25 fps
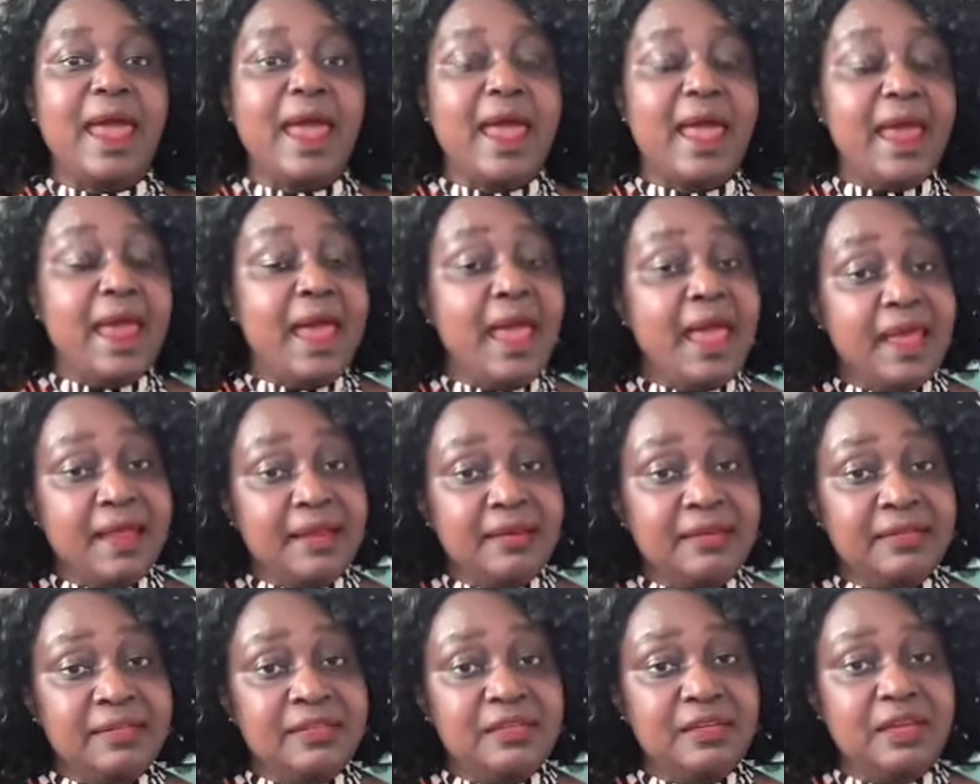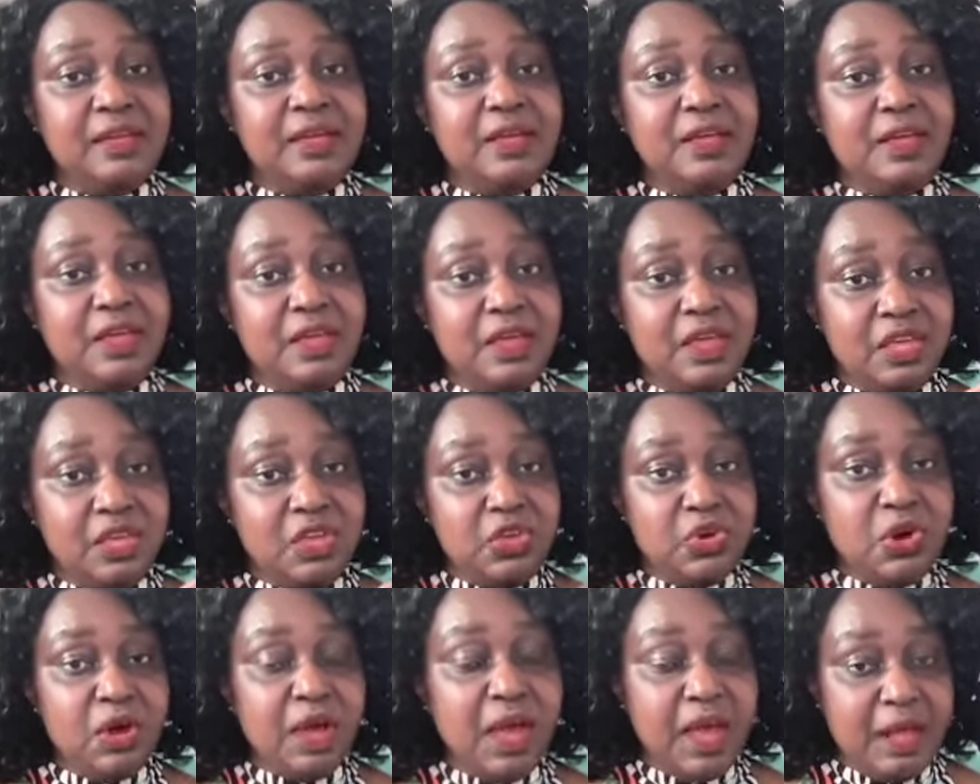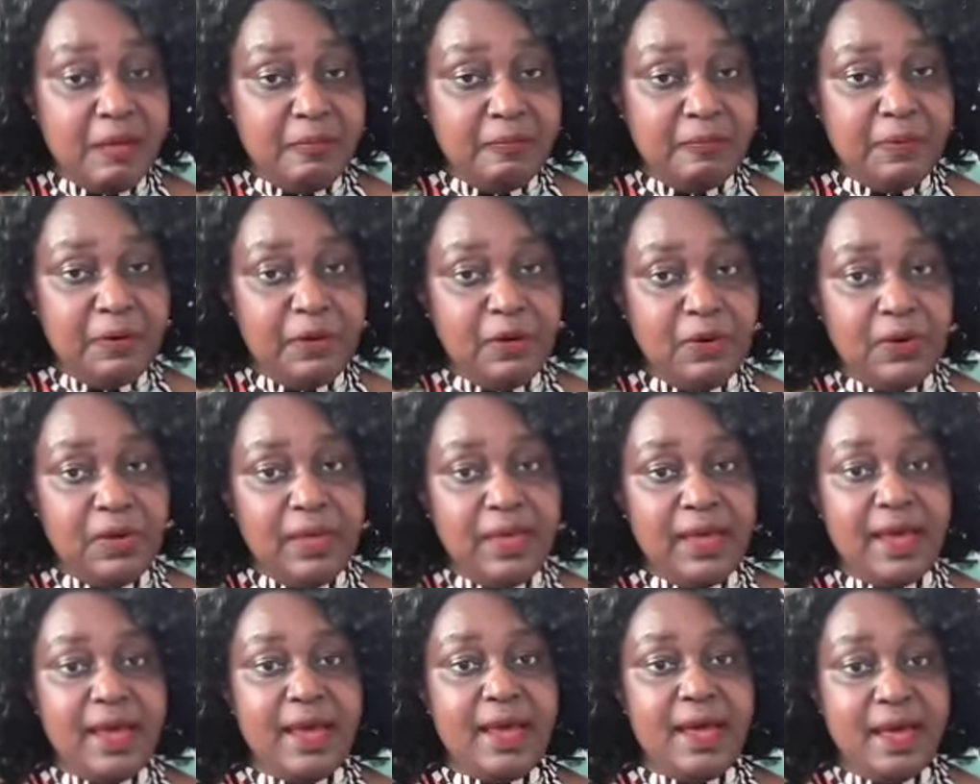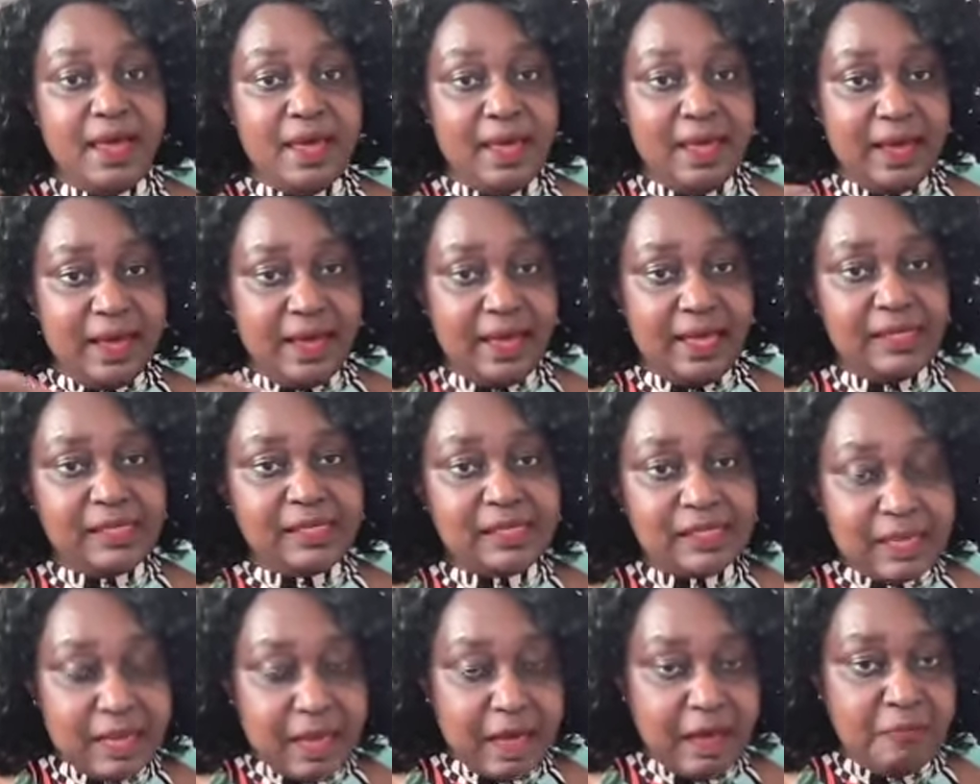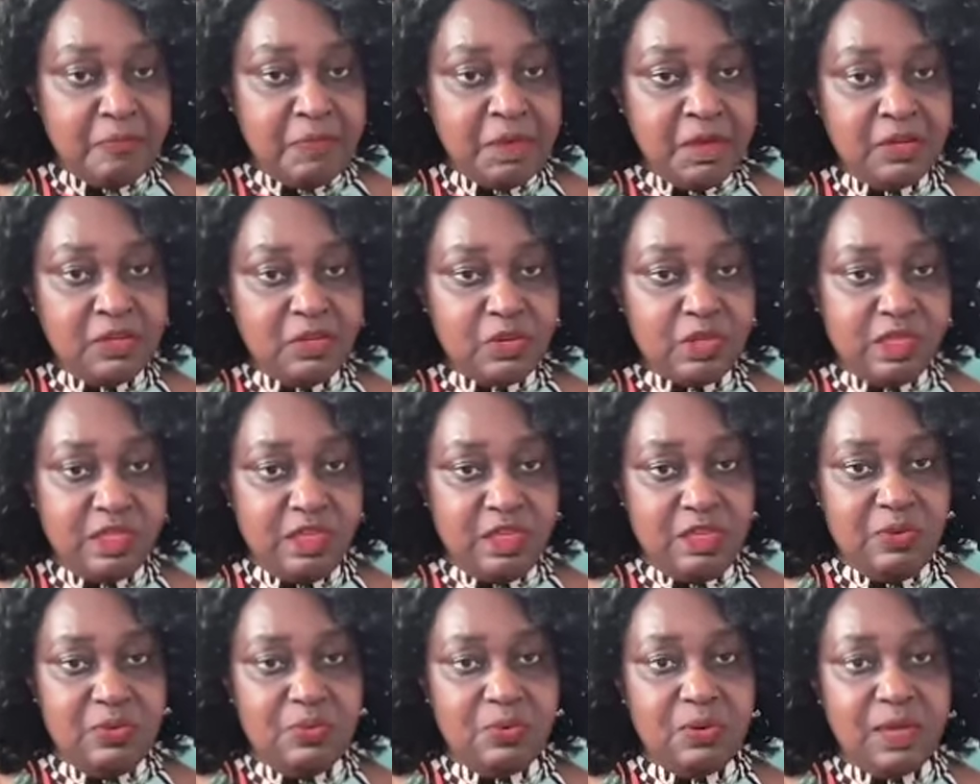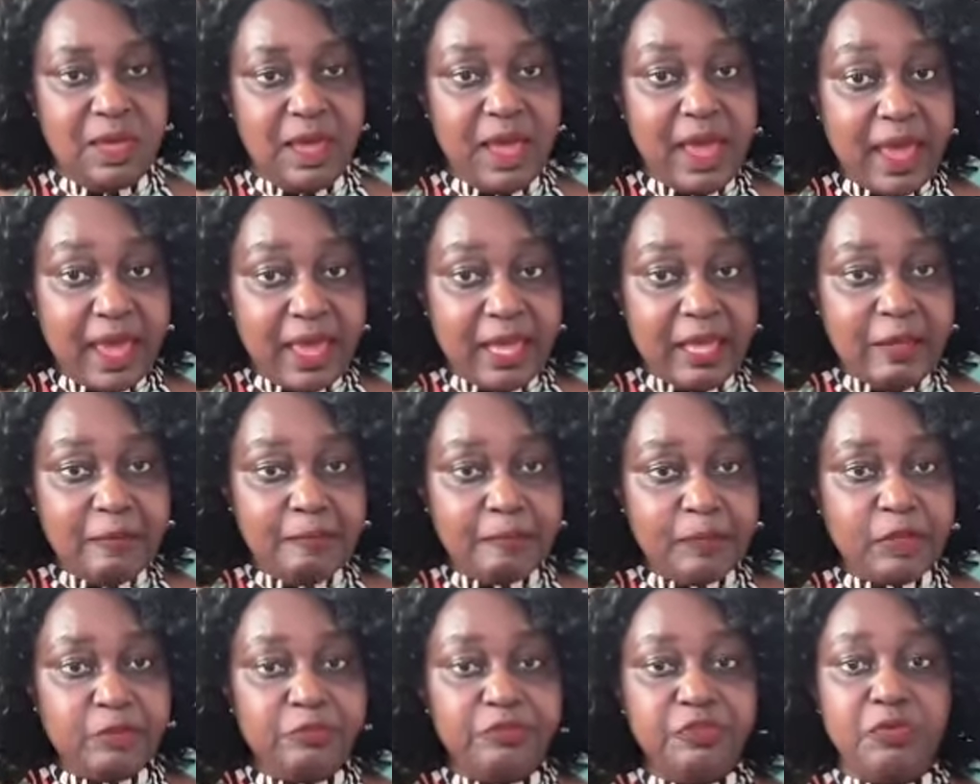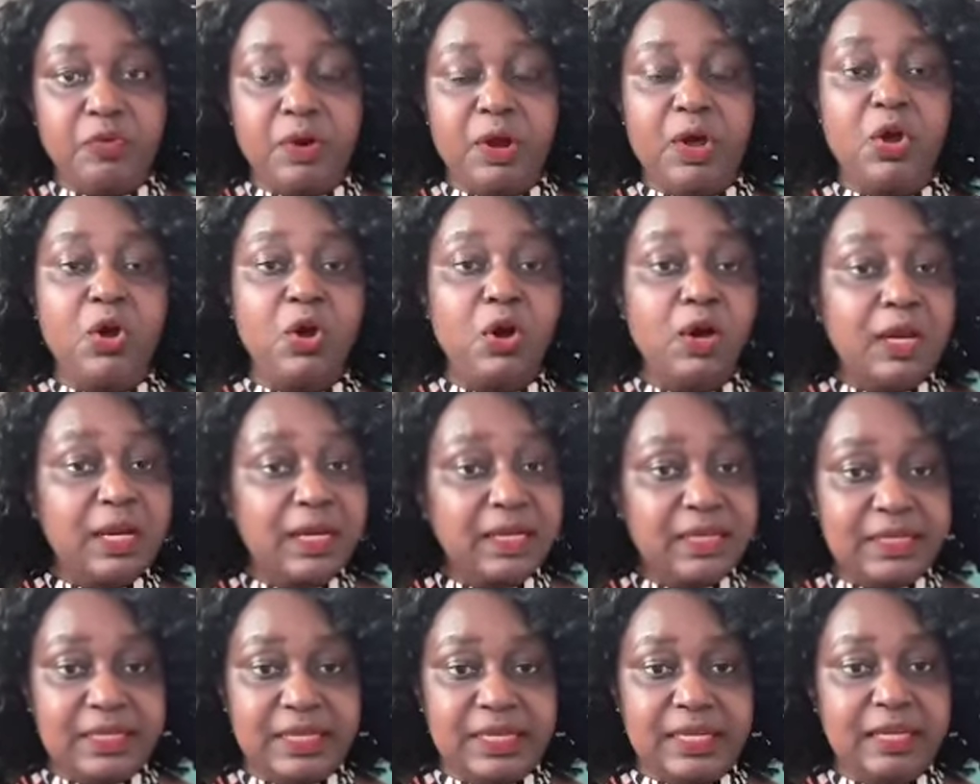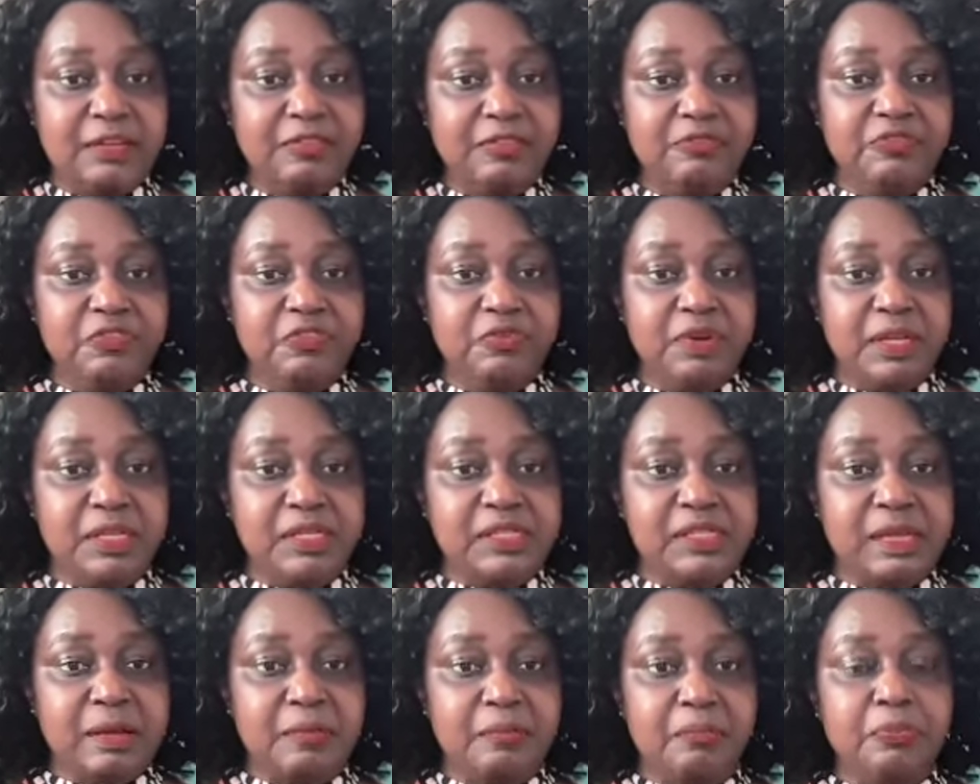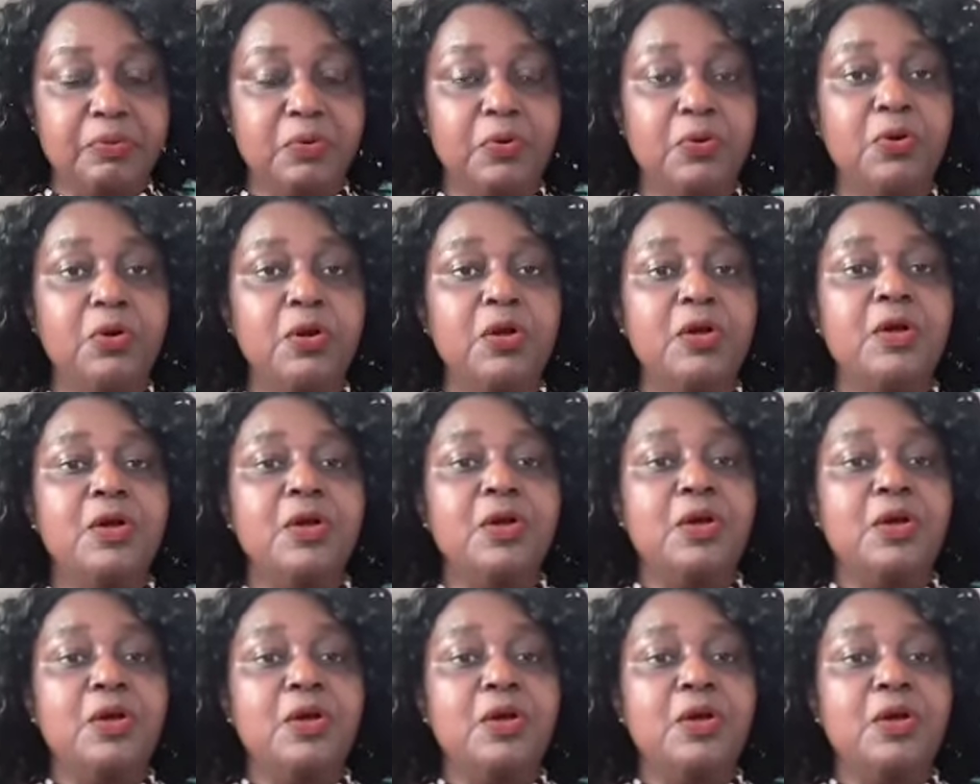and your employer is coming to the UK for a holiday, for example,